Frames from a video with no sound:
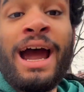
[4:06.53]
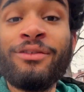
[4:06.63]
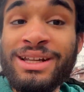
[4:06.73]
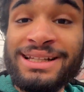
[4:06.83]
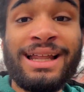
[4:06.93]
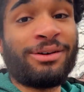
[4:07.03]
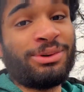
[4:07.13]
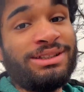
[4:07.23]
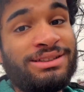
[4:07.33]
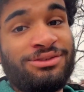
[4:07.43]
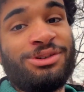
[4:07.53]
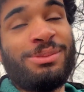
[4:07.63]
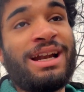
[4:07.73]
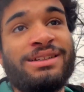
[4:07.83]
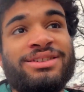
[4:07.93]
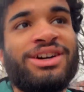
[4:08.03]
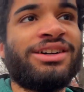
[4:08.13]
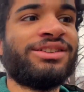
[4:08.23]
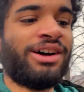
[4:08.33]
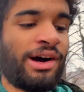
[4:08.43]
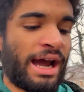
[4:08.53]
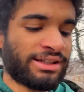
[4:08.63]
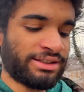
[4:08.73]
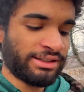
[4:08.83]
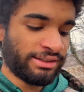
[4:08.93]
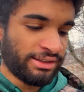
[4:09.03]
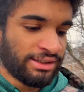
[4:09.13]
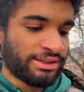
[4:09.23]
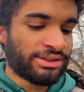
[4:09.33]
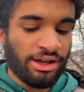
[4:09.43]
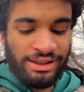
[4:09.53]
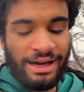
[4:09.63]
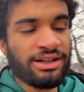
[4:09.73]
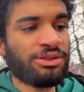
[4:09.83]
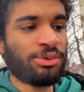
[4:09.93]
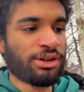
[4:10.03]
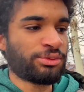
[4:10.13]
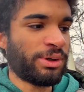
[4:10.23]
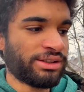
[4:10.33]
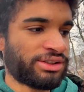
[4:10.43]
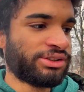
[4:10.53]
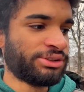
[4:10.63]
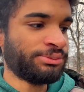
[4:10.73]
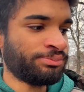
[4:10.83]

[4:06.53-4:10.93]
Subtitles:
I really like what he did for Man at the Garden though, actually. So that could have worked well too.